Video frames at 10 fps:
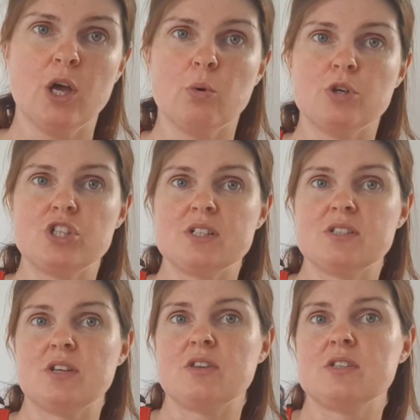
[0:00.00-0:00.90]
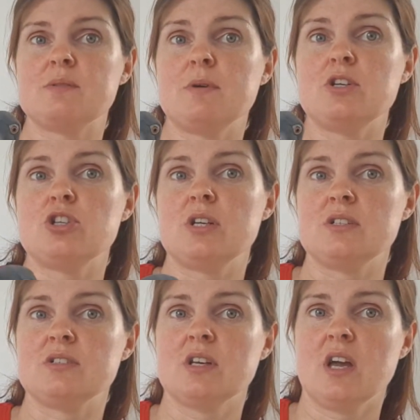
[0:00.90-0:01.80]
which is that the
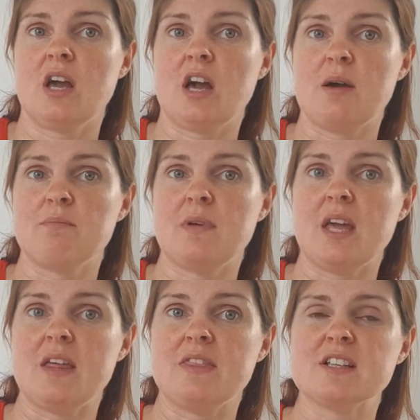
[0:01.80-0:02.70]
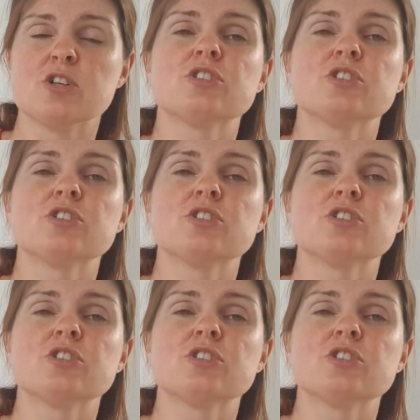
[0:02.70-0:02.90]
species, there's